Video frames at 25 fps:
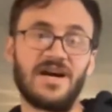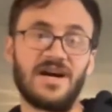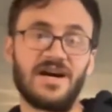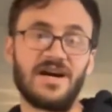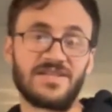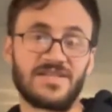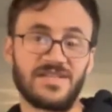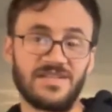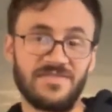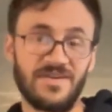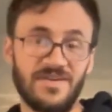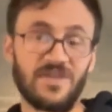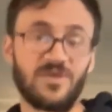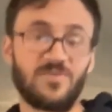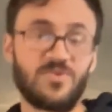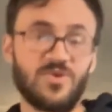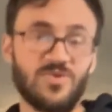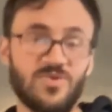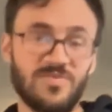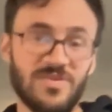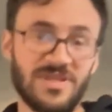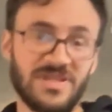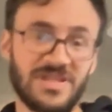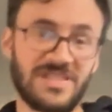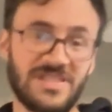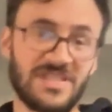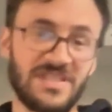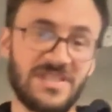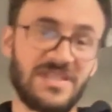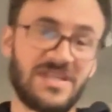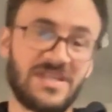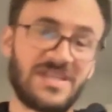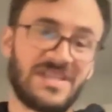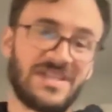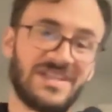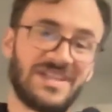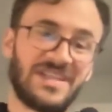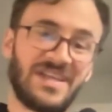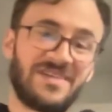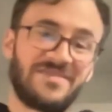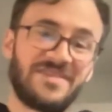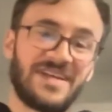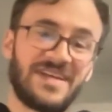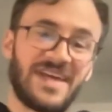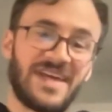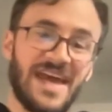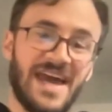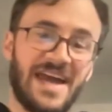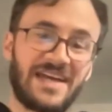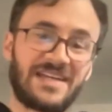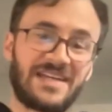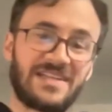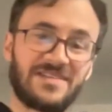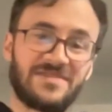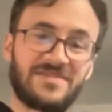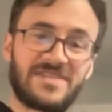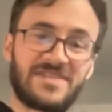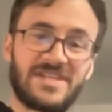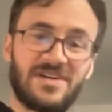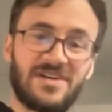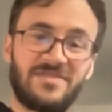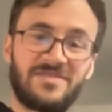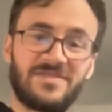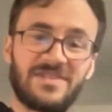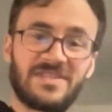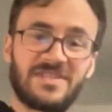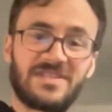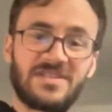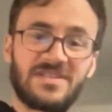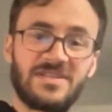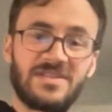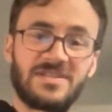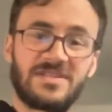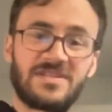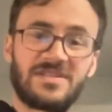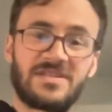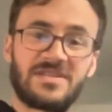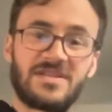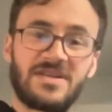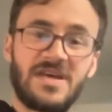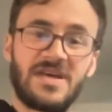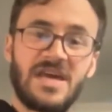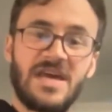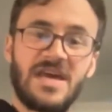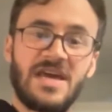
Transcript: uh, to develop humility, the loving act of selflessness,